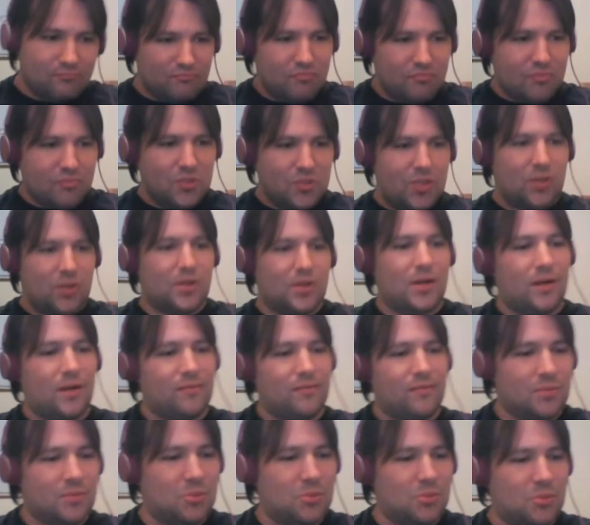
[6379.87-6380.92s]
You're
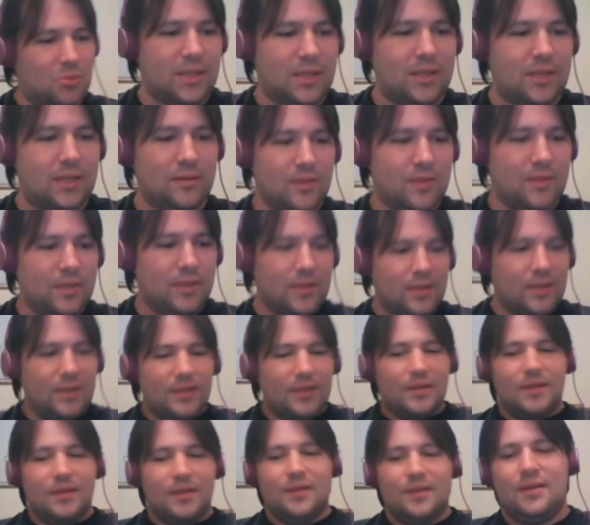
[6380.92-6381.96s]
comfortable with it.
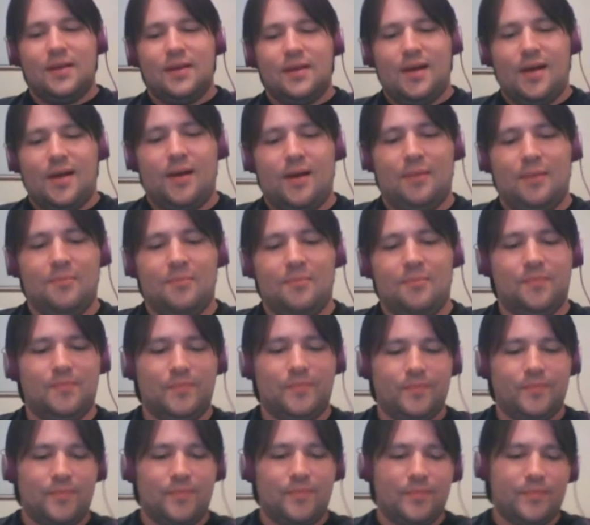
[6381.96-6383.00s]
You
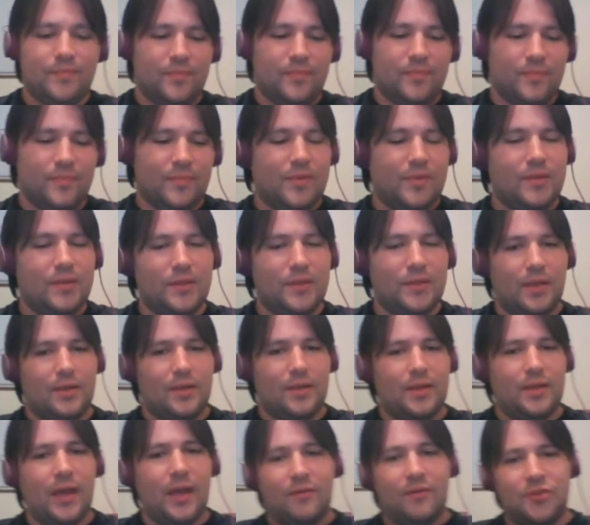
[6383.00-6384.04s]

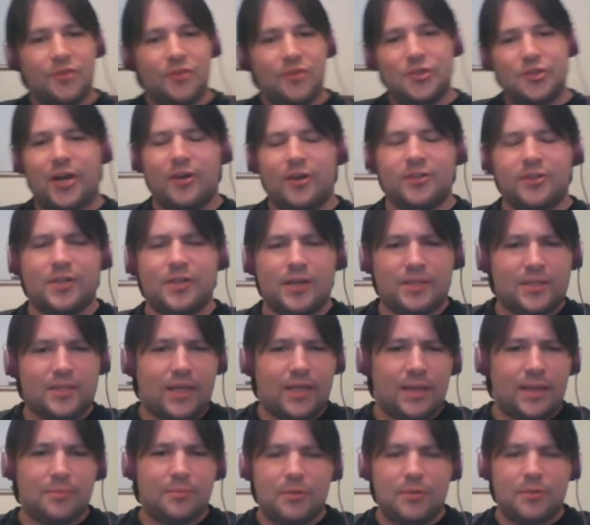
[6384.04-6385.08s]
have your chair duct
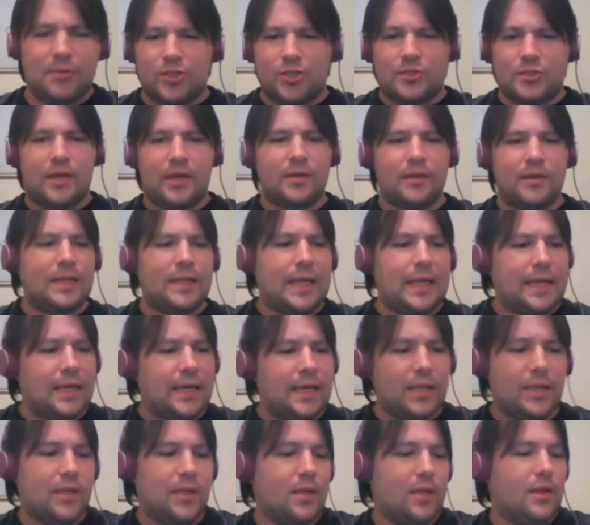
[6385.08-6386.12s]
taped just how you like it.